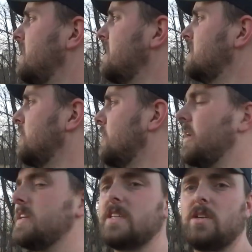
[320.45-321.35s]
So anyway,
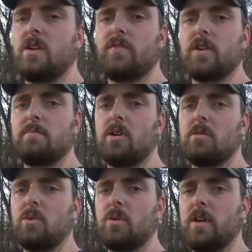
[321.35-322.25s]
stay tuned for tomorrow
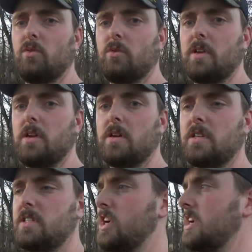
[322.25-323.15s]
morning. We'll be
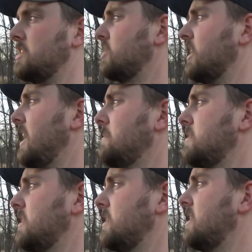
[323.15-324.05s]
checking traps
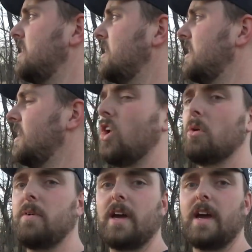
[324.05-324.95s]
and hope
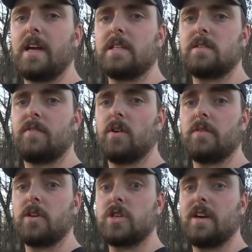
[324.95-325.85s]
you getting some fur in the
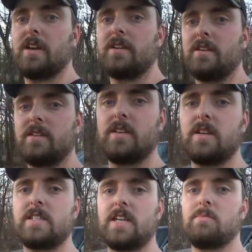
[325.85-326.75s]
shed.
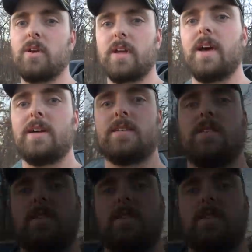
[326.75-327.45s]
See you in the morning, guys.